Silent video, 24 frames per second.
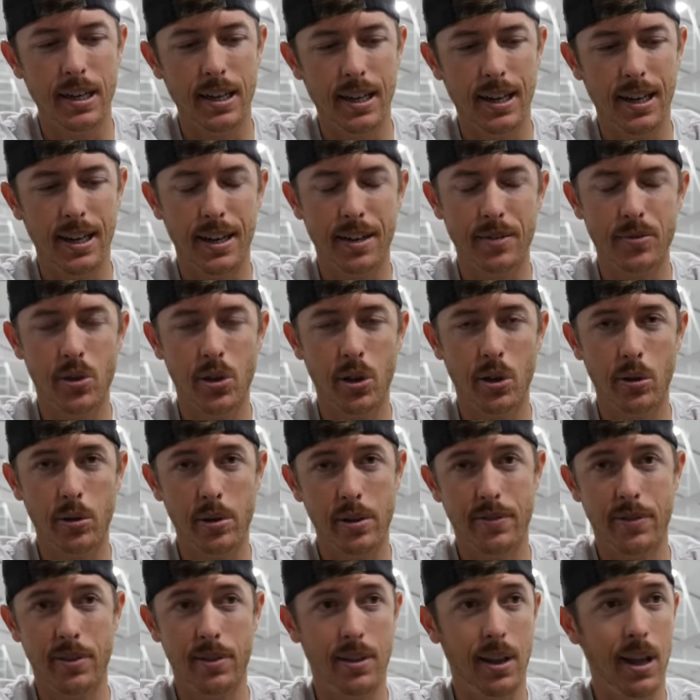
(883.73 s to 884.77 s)
Uh, so
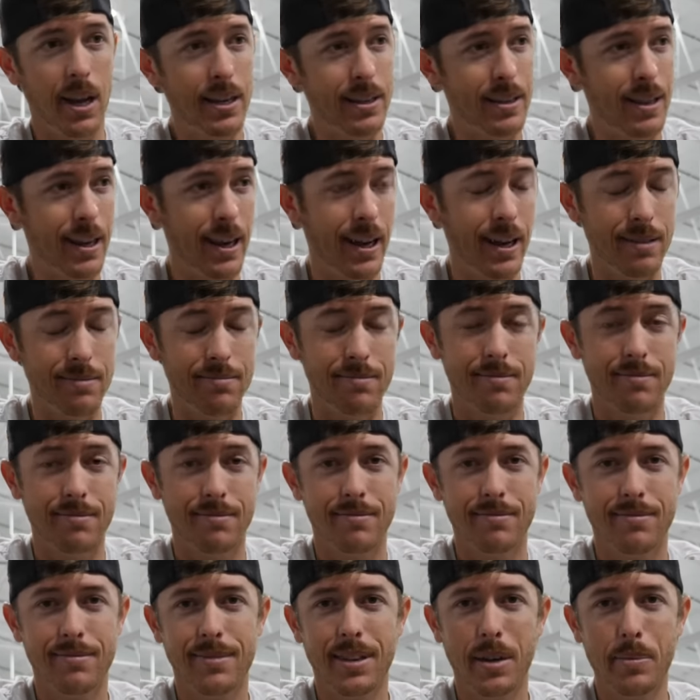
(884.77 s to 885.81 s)
if you like that,
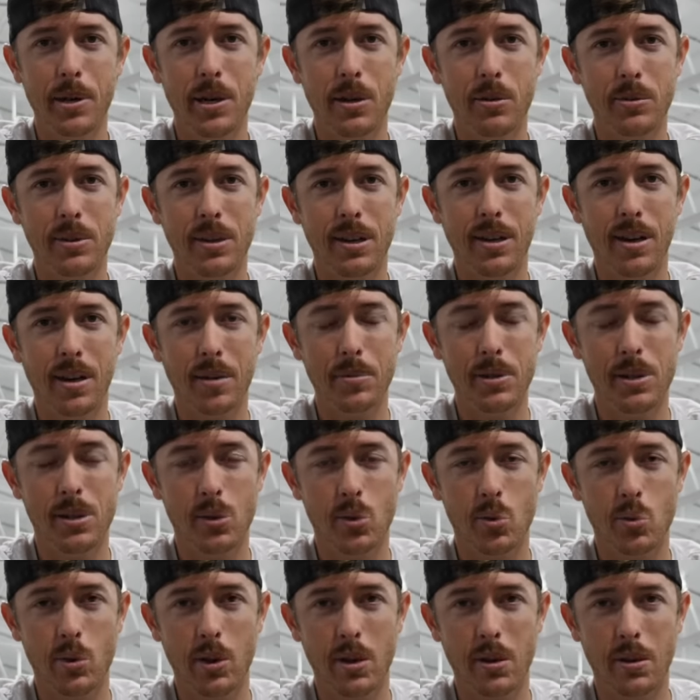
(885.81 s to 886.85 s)
let me know in the comments
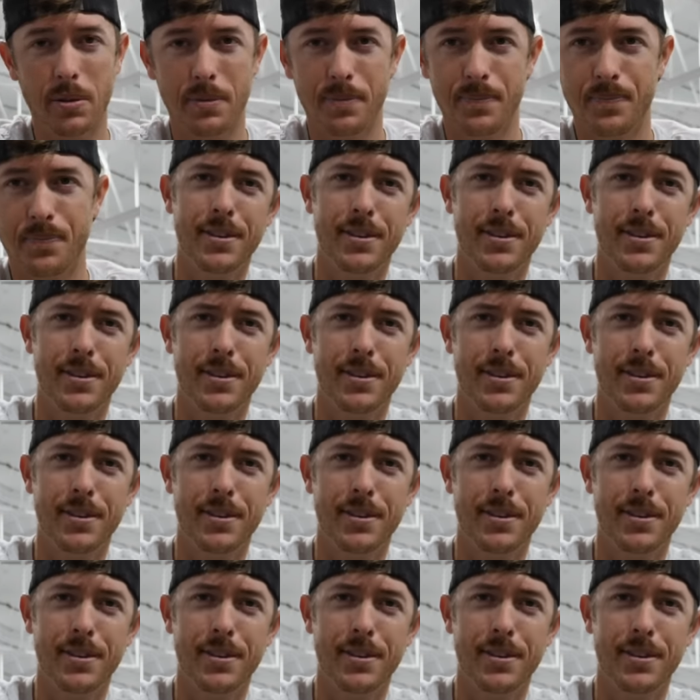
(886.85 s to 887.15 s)
as well.